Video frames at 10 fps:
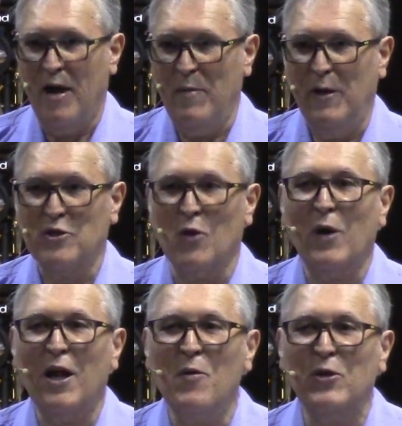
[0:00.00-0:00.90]
Amen. So,
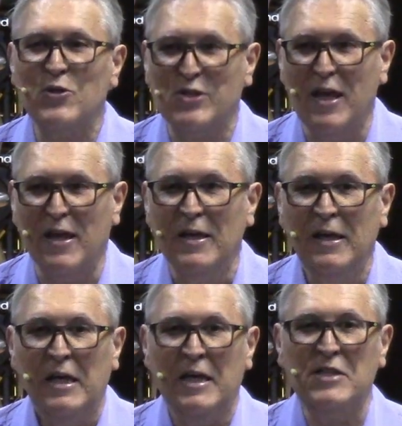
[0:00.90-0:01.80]
what I want to say
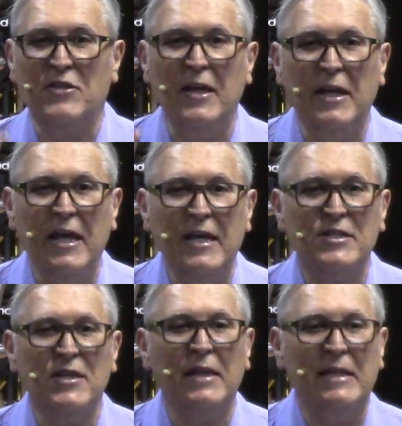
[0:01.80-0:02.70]
is the
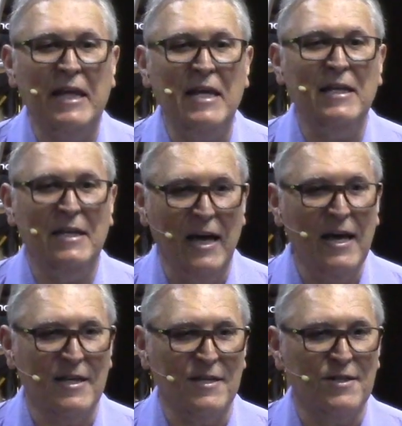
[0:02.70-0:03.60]
next 10
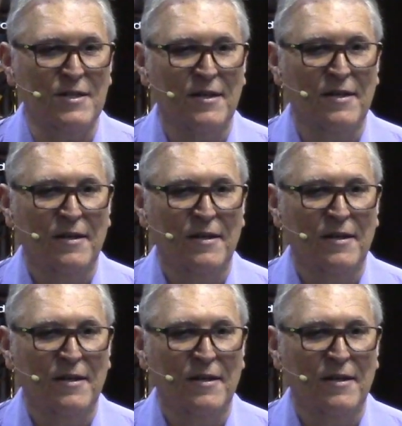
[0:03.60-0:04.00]
days